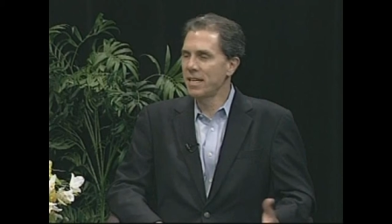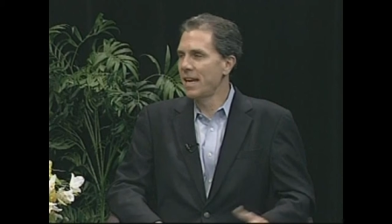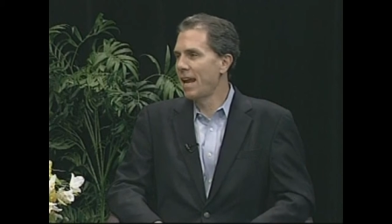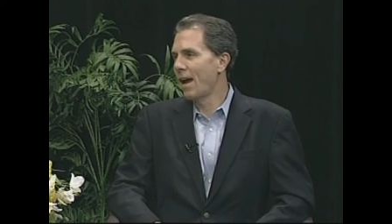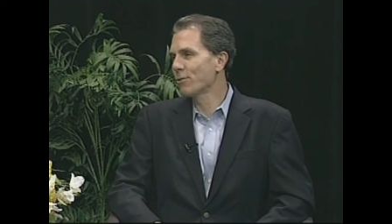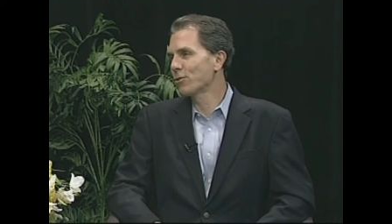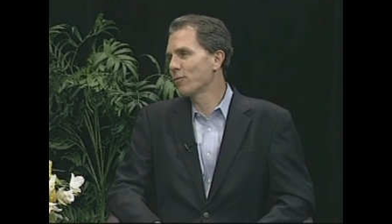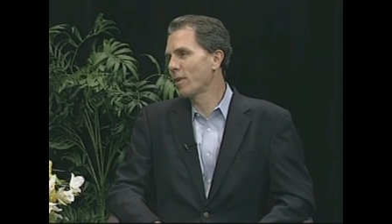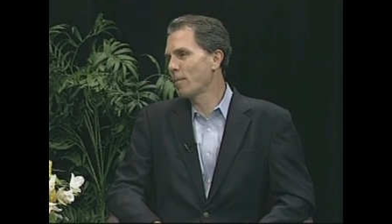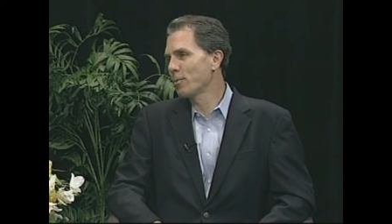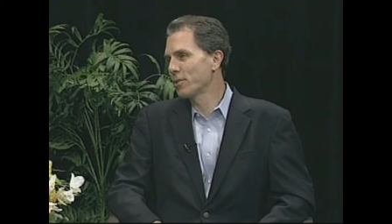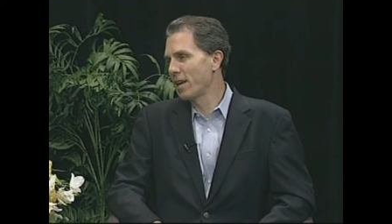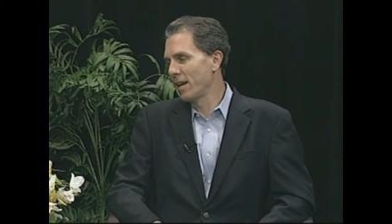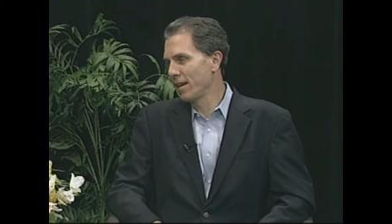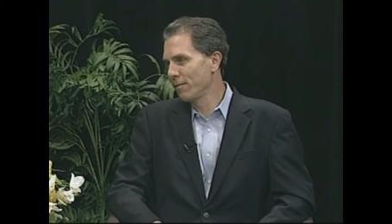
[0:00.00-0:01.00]
the State House of
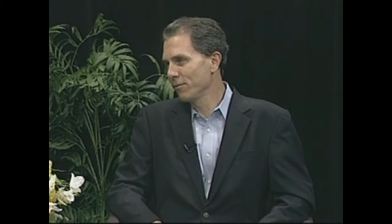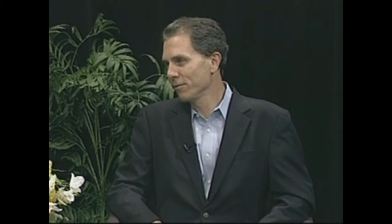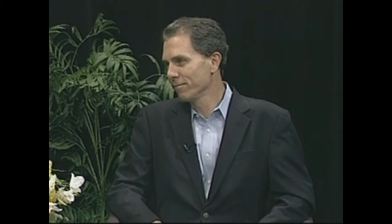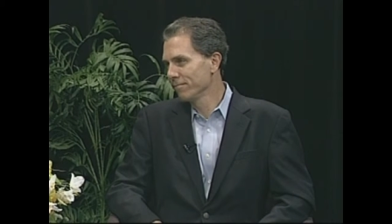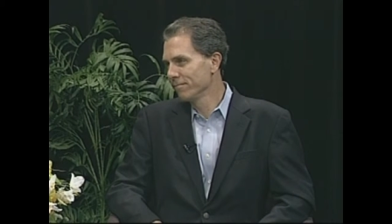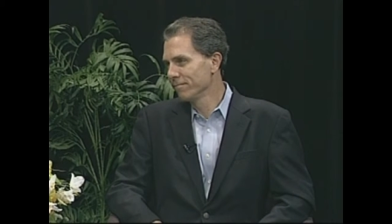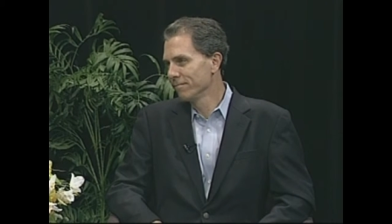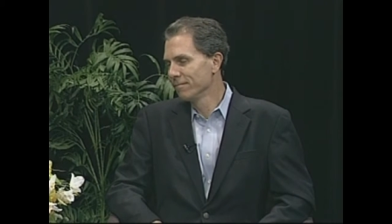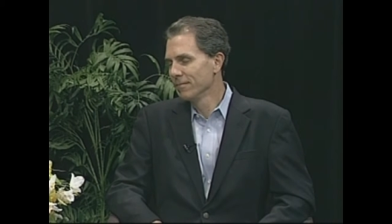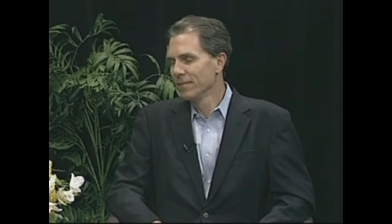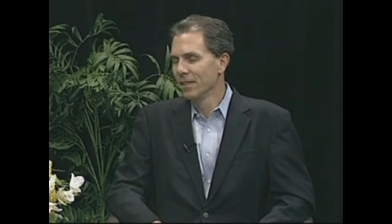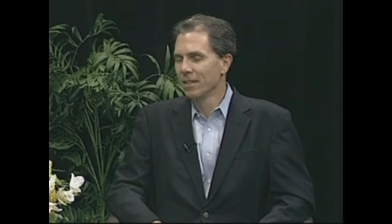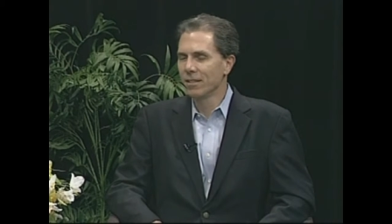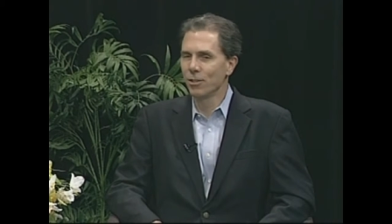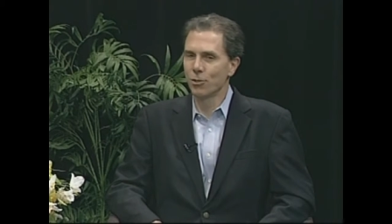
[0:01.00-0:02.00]
Representatives,
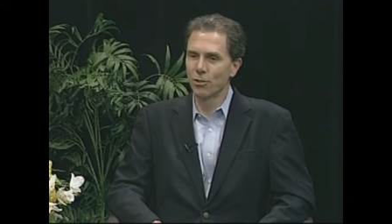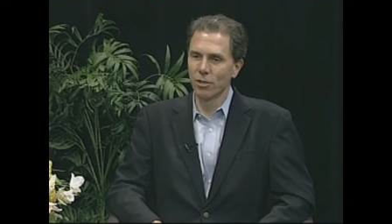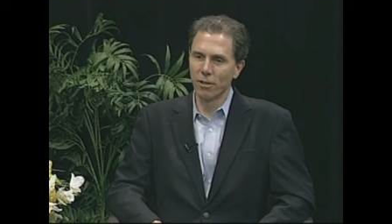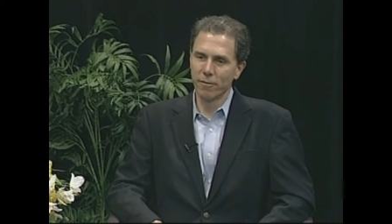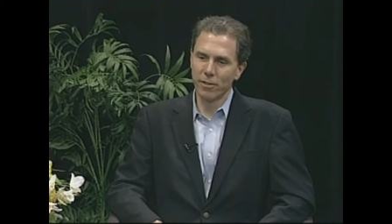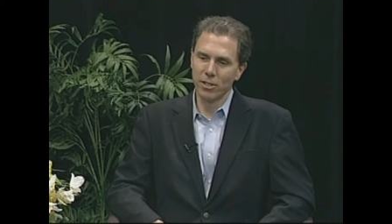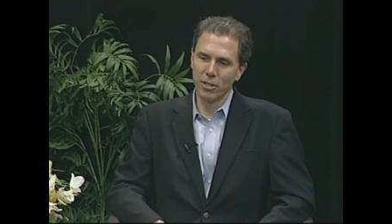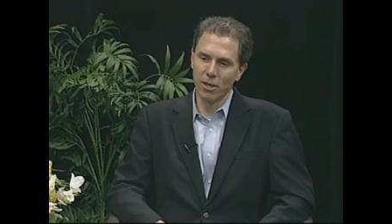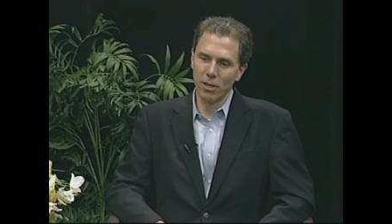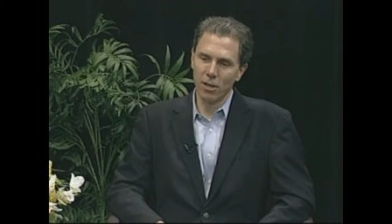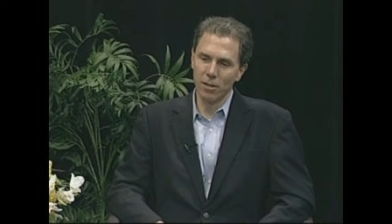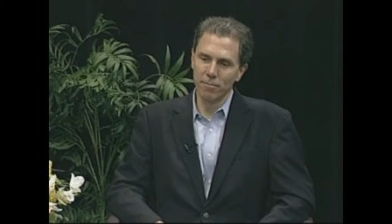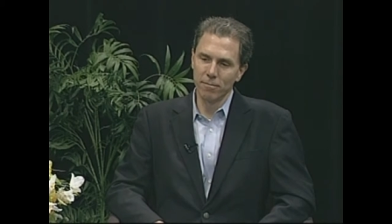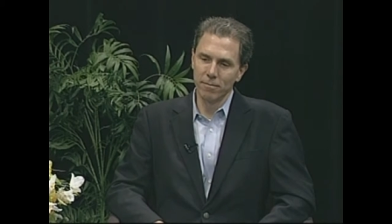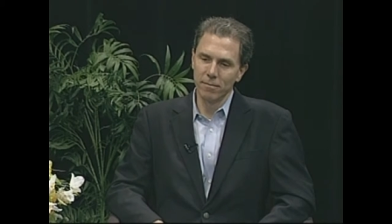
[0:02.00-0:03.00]
you served a
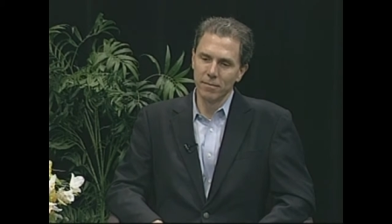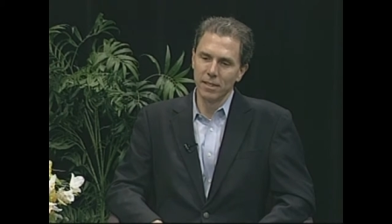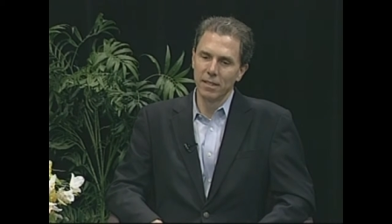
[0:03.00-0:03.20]
term,